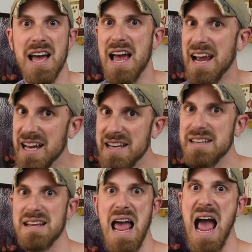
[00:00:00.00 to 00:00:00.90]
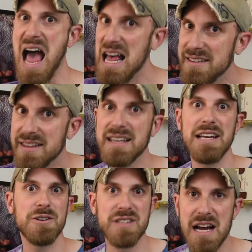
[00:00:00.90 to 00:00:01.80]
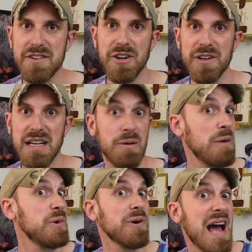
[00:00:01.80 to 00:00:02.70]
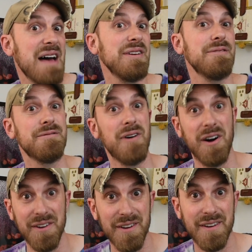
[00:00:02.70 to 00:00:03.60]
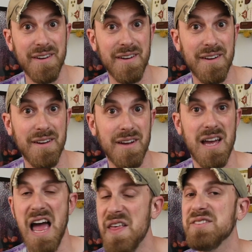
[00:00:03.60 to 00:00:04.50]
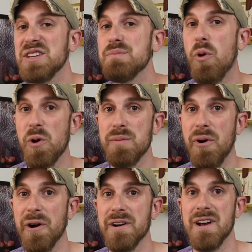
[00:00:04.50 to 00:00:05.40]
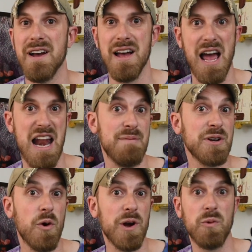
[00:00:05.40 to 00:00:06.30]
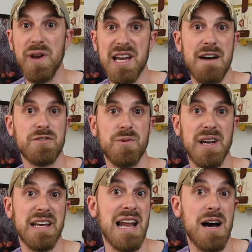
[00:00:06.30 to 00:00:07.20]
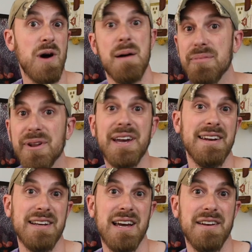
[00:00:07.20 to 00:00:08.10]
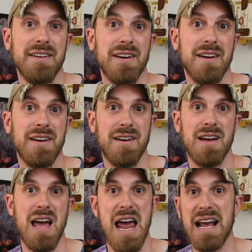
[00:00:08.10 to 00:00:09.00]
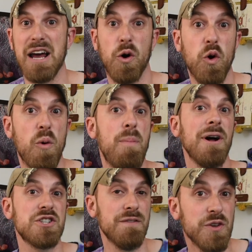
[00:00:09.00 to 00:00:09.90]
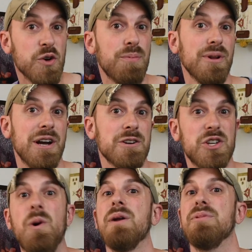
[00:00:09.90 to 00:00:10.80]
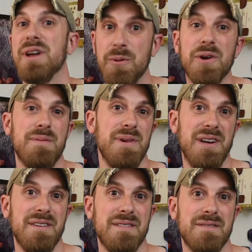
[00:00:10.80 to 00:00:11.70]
And as the gears got turning, we were having fun. And that's the important part. And I've been going week after week, and now I'm playing again. and I got a whole bunch of new players who want to play with me.